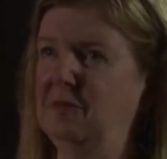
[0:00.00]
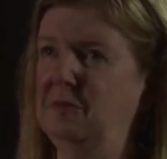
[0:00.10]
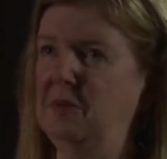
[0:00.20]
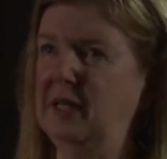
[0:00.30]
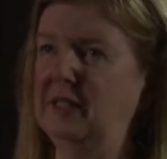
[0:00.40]

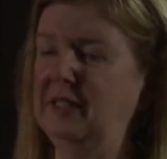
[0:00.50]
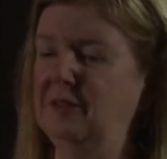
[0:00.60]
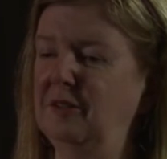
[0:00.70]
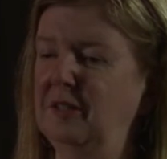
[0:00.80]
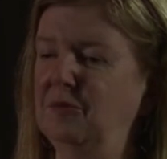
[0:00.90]
But
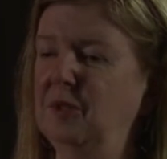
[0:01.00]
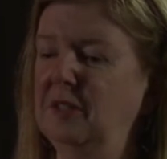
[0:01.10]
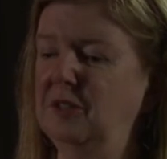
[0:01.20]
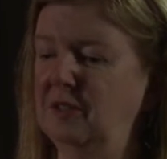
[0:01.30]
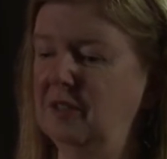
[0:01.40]
it, it
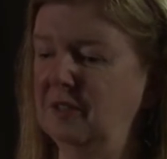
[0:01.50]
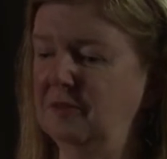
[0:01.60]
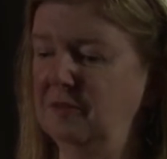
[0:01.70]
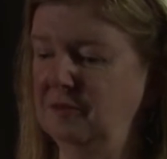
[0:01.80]
was a